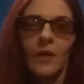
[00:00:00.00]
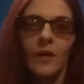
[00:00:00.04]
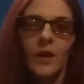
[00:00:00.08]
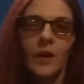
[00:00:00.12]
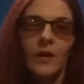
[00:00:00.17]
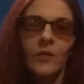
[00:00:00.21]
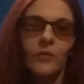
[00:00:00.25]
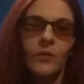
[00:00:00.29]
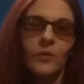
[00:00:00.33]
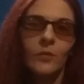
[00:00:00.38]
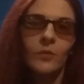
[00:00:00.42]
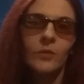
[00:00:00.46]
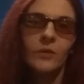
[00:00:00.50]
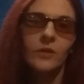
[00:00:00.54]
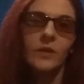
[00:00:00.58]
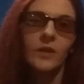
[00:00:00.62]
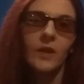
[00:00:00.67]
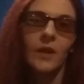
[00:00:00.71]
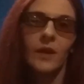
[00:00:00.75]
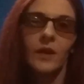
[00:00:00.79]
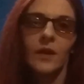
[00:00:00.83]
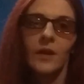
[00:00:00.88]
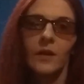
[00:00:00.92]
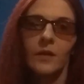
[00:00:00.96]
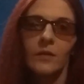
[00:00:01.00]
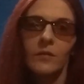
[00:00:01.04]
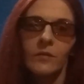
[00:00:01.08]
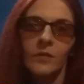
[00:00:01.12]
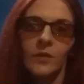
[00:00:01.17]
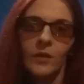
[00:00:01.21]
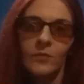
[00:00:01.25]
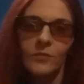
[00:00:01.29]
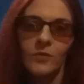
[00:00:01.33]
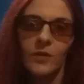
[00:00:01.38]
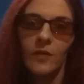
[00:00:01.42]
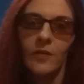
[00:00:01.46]
Hi everyone, I'm
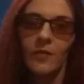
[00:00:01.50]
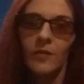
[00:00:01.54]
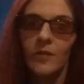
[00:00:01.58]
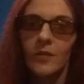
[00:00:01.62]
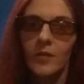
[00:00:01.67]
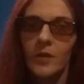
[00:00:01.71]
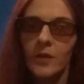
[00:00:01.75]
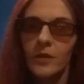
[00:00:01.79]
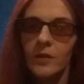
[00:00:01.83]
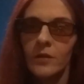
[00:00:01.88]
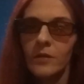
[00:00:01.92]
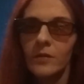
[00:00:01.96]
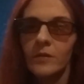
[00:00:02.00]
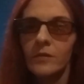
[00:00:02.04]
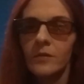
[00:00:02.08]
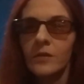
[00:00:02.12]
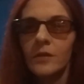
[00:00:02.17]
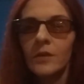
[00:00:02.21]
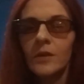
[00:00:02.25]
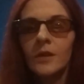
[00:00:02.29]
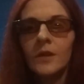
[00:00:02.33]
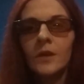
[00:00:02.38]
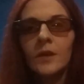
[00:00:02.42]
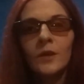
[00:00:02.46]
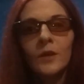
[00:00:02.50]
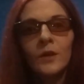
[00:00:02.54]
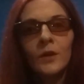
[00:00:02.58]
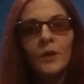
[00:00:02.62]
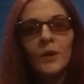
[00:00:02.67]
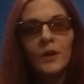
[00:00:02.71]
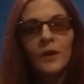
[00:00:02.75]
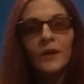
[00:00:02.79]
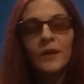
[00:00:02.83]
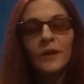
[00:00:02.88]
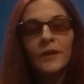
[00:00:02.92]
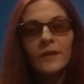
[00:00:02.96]
just here
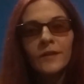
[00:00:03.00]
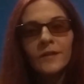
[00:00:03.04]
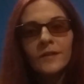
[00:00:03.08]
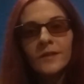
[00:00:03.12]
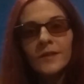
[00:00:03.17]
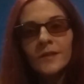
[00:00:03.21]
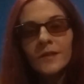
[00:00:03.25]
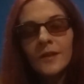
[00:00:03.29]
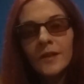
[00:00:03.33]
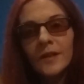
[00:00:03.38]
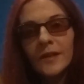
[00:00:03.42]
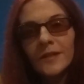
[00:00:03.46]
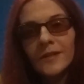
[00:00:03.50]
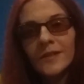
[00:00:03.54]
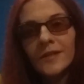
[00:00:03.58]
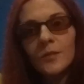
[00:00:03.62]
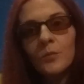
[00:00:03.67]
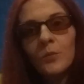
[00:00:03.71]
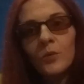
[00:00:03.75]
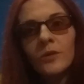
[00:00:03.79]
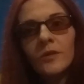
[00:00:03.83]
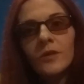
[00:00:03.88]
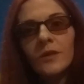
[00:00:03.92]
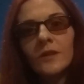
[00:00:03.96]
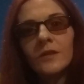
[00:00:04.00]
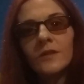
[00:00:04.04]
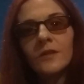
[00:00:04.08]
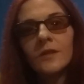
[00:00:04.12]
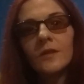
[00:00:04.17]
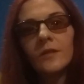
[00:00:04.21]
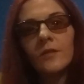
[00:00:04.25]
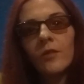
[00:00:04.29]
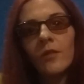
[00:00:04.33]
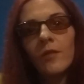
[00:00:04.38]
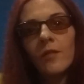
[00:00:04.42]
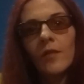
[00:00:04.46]
tonight wanting
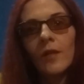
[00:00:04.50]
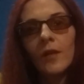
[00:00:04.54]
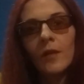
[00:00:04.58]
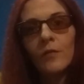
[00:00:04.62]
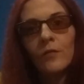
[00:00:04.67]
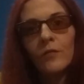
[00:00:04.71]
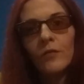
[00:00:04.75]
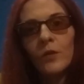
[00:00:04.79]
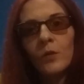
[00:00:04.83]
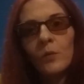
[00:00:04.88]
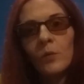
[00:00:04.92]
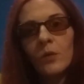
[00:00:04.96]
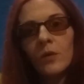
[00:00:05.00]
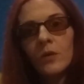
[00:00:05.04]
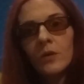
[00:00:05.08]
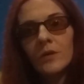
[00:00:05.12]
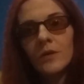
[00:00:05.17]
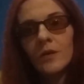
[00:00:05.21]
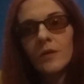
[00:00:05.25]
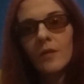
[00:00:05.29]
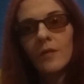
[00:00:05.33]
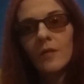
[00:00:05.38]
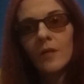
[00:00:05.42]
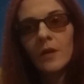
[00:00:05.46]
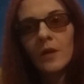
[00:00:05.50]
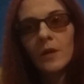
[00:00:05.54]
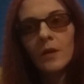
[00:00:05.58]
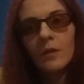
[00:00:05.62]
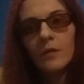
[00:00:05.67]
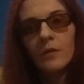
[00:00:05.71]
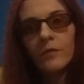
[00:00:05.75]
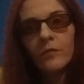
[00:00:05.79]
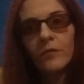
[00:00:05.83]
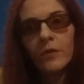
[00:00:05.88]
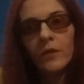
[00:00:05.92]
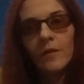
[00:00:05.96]
to just say a few words.
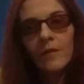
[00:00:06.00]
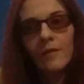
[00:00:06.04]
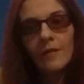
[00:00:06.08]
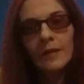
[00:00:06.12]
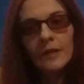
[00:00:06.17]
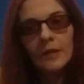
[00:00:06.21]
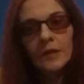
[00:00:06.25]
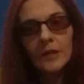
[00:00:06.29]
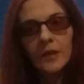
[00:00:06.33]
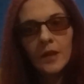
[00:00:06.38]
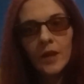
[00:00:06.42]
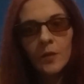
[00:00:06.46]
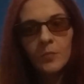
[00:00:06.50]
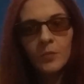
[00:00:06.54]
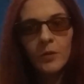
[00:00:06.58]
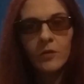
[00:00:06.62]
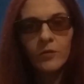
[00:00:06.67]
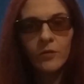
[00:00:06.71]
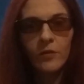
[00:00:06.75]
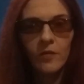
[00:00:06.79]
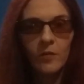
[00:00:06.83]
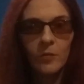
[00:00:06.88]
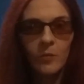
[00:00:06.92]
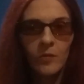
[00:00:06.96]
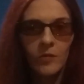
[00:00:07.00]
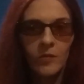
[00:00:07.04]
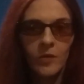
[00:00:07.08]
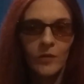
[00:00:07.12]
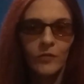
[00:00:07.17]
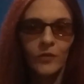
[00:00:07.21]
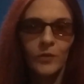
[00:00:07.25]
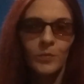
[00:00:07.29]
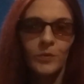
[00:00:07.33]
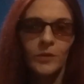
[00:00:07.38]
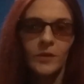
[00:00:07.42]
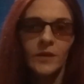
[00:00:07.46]
Firstly, happy Christmas to
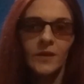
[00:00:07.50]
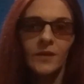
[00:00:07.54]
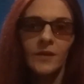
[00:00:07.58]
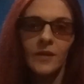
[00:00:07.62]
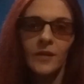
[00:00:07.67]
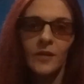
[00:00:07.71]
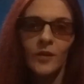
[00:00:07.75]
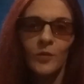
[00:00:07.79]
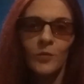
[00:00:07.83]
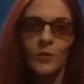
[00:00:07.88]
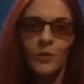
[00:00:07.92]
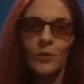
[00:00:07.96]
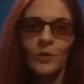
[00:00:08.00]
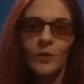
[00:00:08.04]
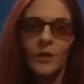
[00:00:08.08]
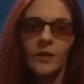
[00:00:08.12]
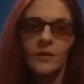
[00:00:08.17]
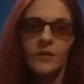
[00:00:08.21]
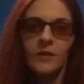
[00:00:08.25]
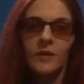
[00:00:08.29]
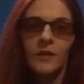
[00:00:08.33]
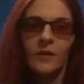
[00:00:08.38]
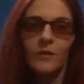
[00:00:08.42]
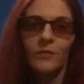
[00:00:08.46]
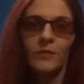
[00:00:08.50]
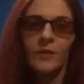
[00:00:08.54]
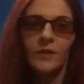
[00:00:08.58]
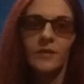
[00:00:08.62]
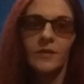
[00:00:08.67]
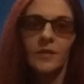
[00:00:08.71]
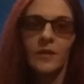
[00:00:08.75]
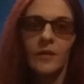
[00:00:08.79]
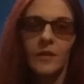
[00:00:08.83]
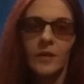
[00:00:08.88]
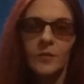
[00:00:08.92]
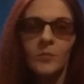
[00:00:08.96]
everybody. I hope you all had a lovely
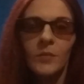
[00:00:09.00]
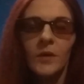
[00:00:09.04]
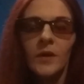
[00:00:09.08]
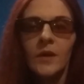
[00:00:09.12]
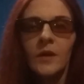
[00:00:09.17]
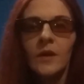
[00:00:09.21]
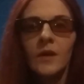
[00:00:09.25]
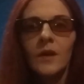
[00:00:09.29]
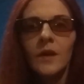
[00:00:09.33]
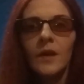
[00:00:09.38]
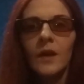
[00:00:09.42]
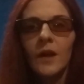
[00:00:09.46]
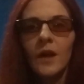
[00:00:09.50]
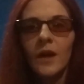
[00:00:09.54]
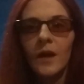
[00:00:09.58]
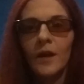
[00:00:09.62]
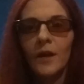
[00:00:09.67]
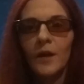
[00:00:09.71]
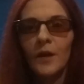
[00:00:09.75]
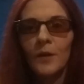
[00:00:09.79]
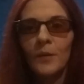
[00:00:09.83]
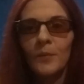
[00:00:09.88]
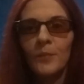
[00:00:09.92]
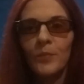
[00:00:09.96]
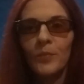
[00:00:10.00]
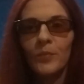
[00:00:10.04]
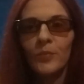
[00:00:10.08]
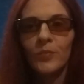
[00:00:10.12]
time.